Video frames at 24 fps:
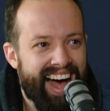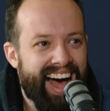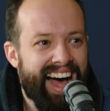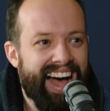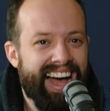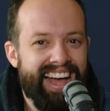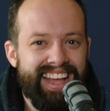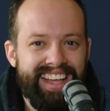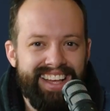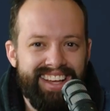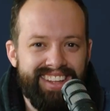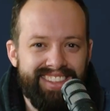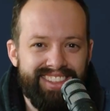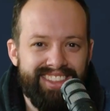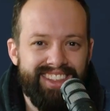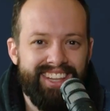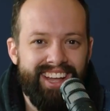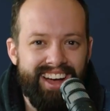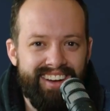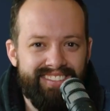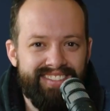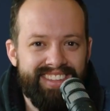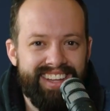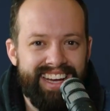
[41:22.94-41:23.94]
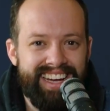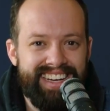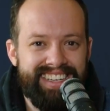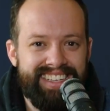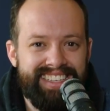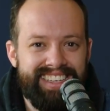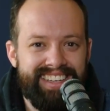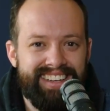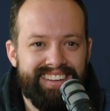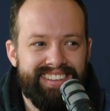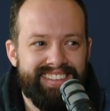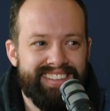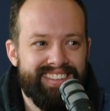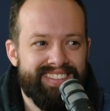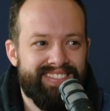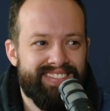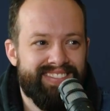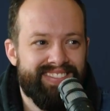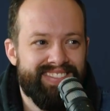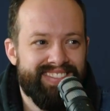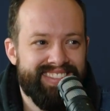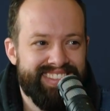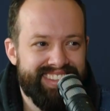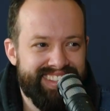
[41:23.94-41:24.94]
I love the idea
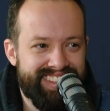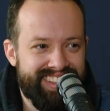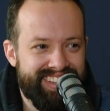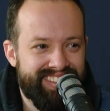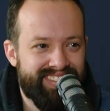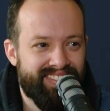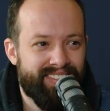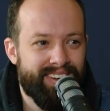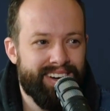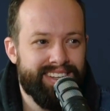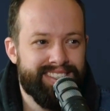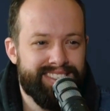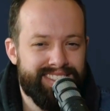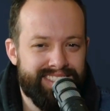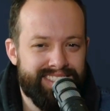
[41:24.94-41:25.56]
where it's